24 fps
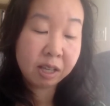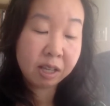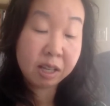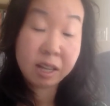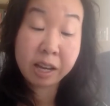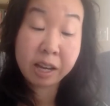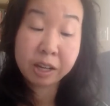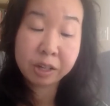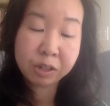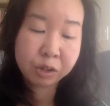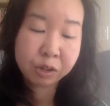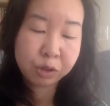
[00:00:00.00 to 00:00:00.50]

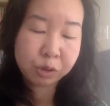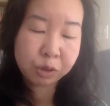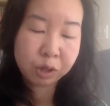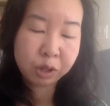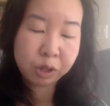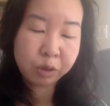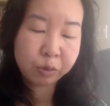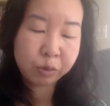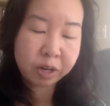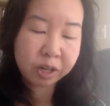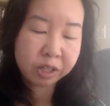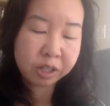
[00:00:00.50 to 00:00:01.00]
like
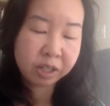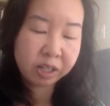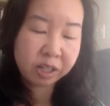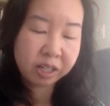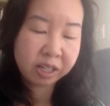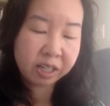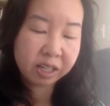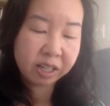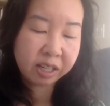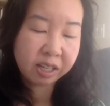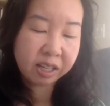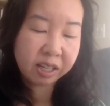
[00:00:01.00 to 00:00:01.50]
George
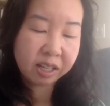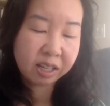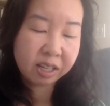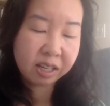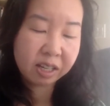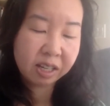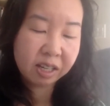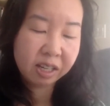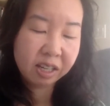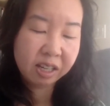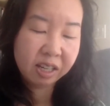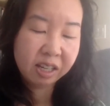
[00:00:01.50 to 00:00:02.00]
Washington.
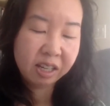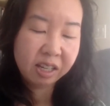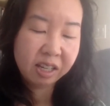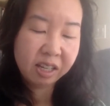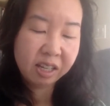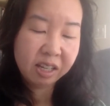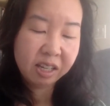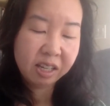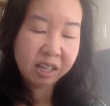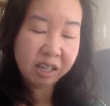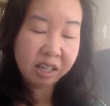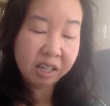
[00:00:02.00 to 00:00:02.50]

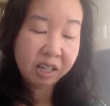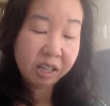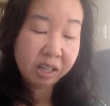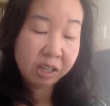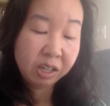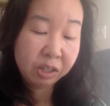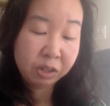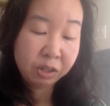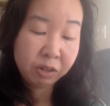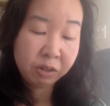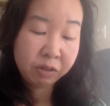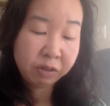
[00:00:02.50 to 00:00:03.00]

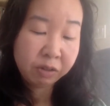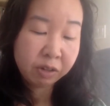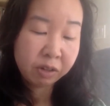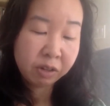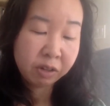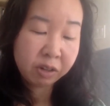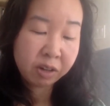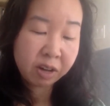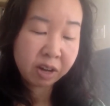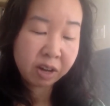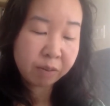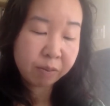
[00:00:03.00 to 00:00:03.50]
She would
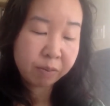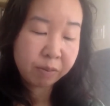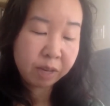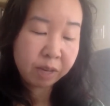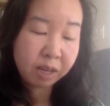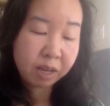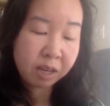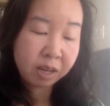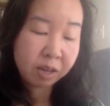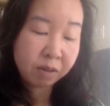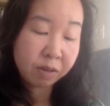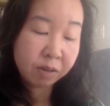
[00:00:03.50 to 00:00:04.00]
photograph
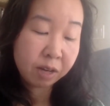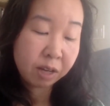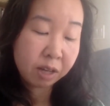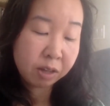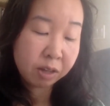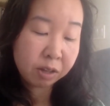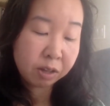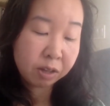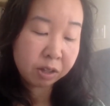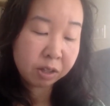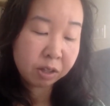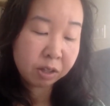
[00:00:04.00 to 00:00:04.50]
me when I
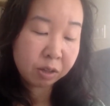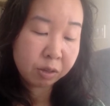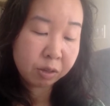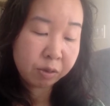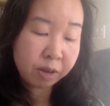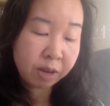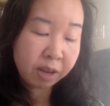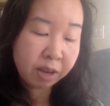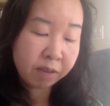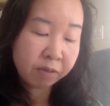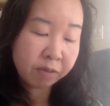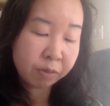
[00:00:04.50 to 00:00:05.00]
looked
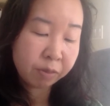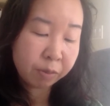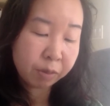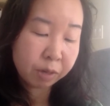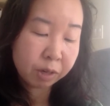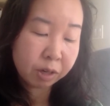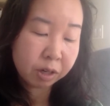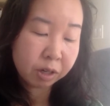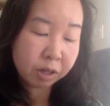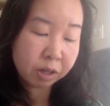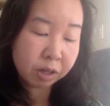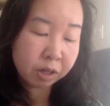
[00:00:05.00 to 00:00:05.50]
away from
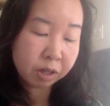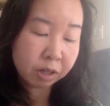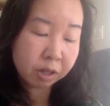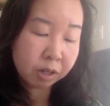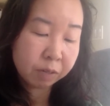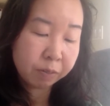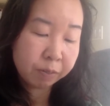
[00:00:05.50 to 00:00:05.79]
her.